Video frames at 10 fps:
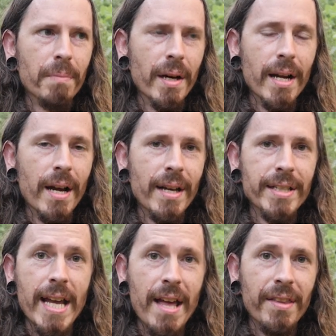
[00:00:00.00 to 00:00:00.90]

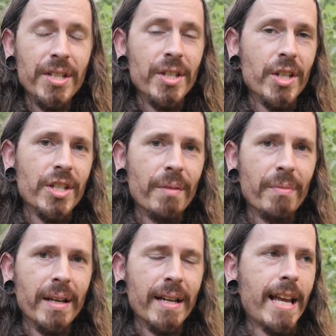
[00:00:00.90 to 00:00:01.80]
But yeah, this is just
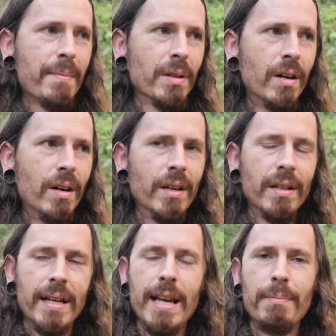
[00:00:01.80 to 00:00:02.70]
something I came
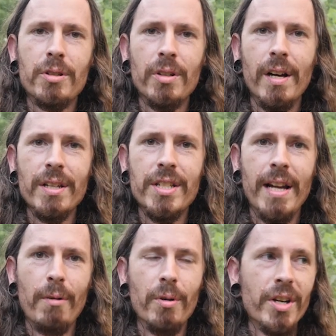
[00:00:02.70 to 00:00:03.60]
across
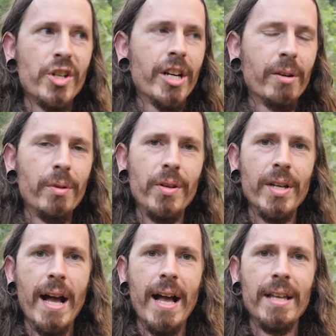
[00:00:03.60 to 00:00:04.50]
and I wanted to share with you
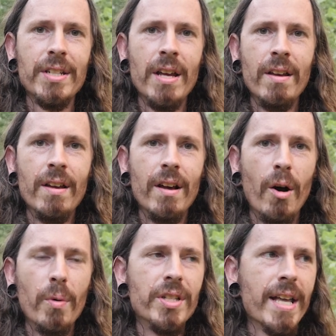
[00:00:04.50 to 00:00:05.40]
guys.
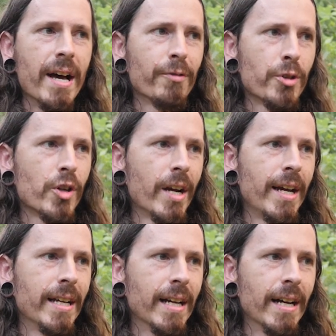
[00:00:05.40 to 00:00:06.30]
Always down for
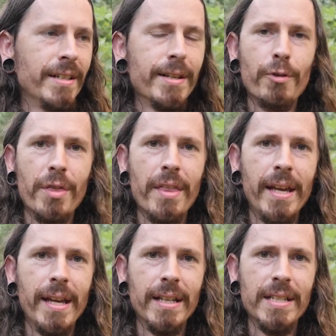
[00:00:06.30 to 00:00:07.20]
trying different
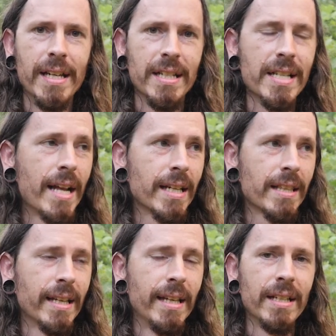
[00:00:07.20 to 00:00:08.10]
things and exotic
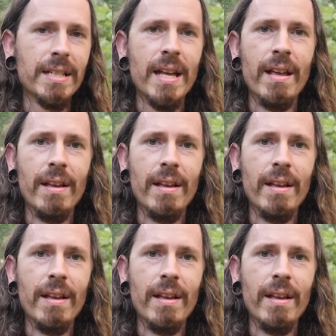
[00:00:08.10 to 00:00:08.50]
things.